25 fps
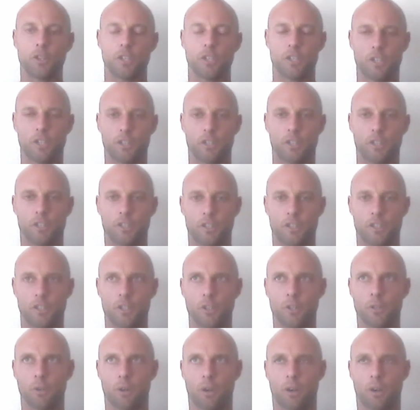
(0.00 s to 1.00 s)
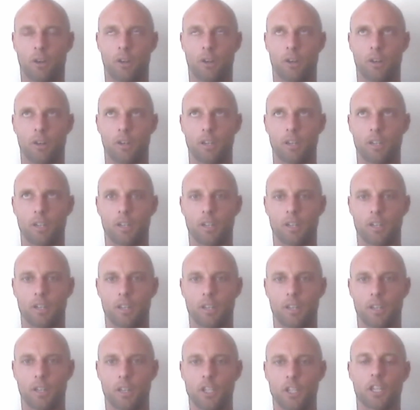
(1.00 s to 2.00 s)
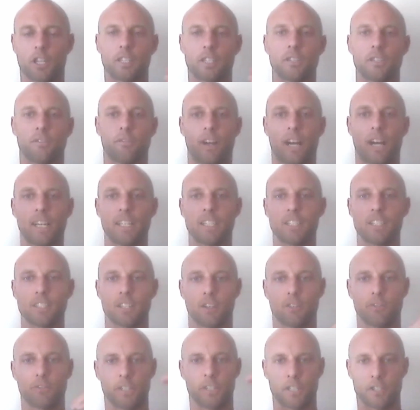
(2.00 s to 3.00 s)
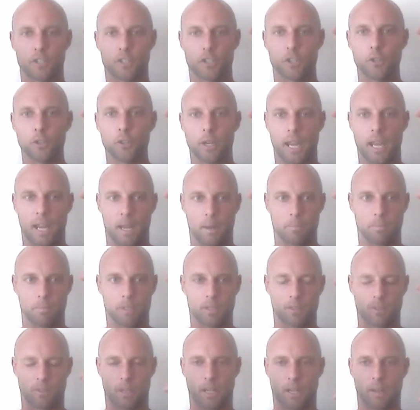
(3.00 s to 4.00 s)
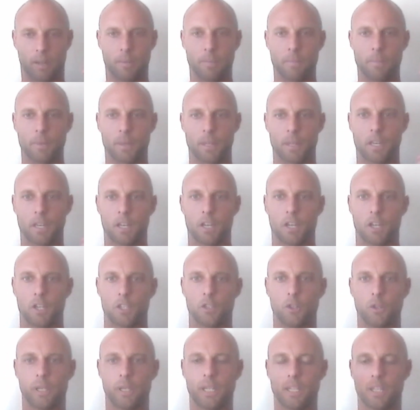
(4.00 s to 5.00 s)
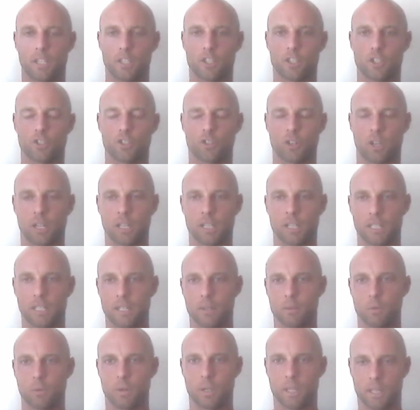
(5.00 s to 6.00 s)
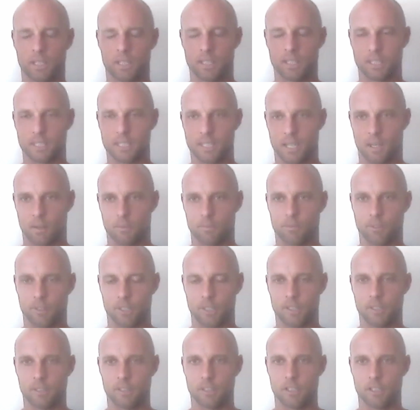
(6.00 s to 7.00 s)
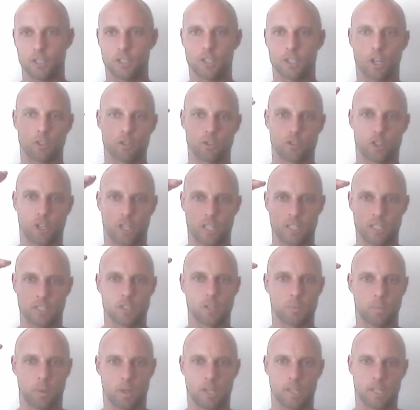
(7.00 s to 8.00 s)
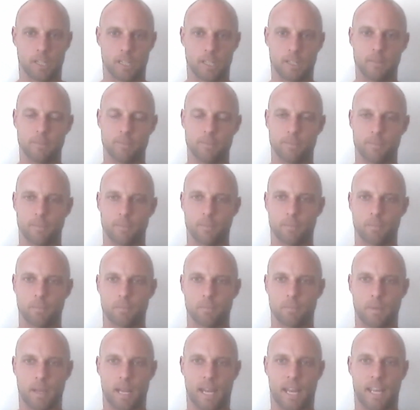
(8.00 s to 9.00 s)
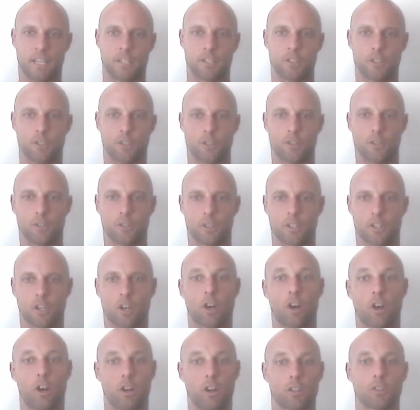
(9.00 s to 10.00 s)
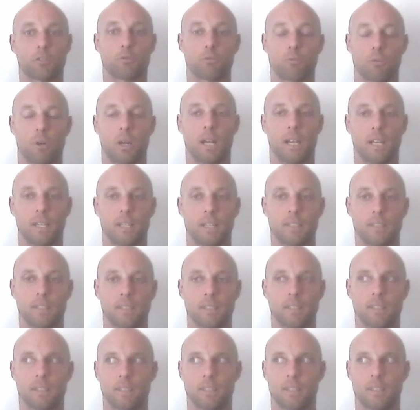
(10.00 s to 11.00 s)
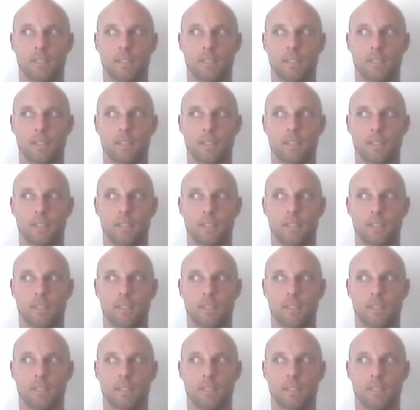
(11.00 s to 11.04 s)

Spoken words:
you you are you can divide yourself into two camps, okay? You're either struggling with discomfort, you don't trust your body, and can't run